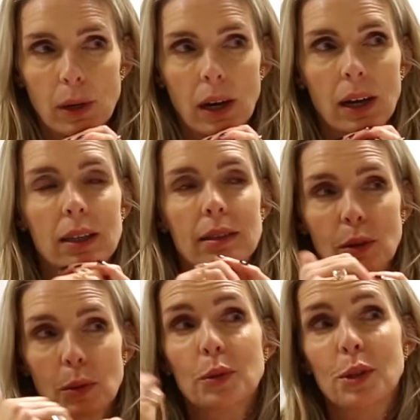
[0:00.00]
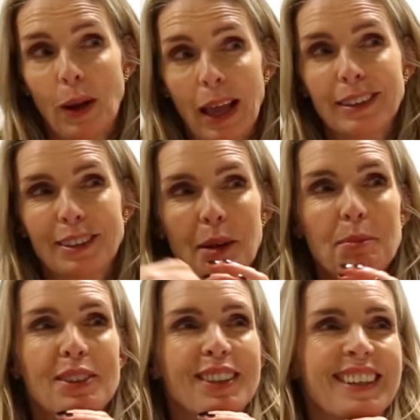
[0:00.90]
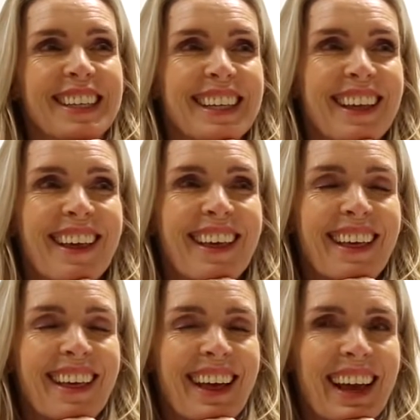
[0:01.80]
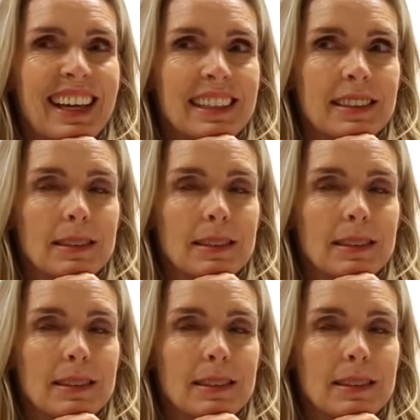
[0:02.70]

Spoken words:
where I also ended up studying. And